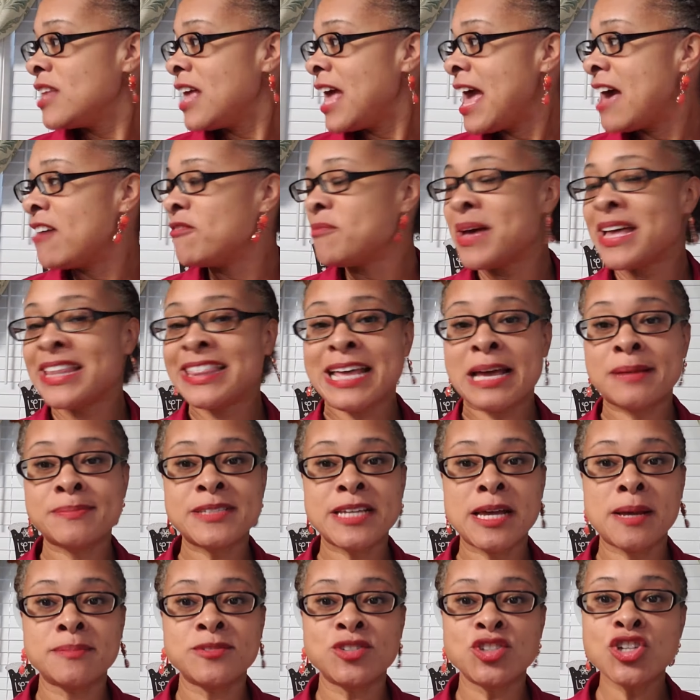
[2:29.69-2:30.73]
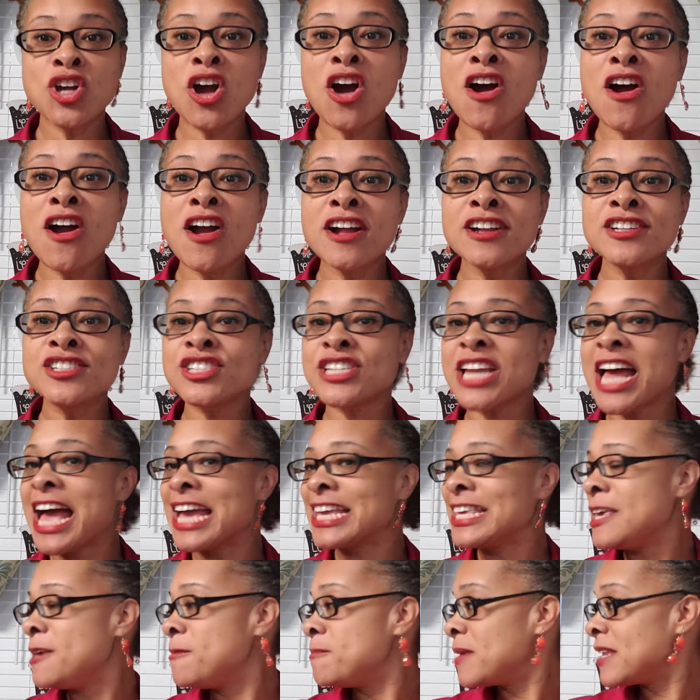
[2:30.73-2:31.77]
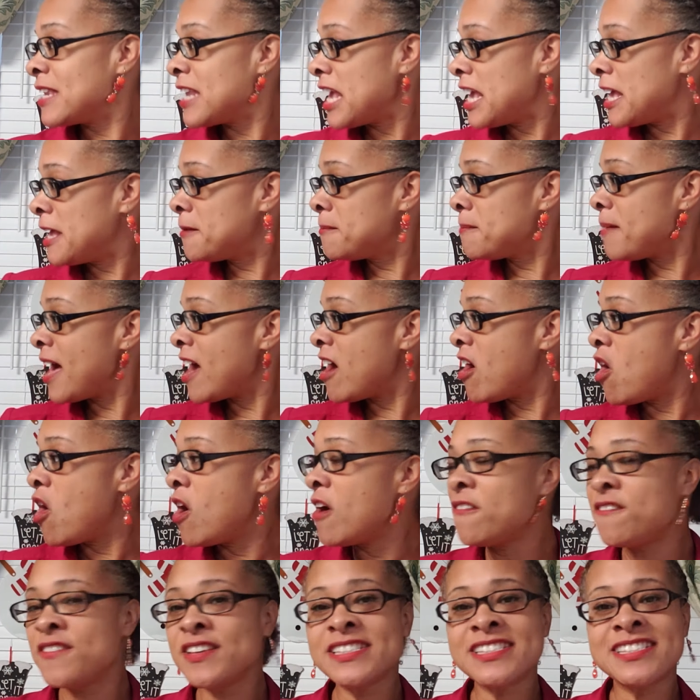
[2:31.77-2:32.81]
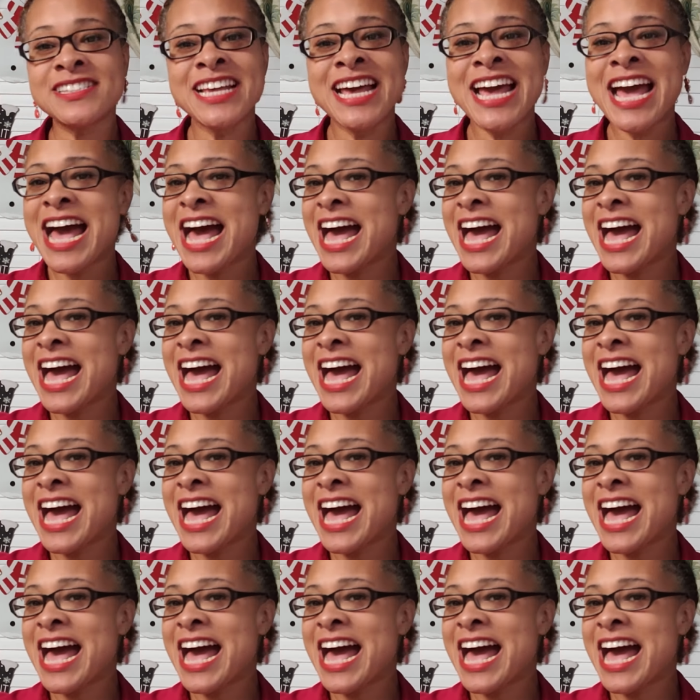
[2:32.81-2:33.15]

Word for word: have my laptop charged. I keep it in my office.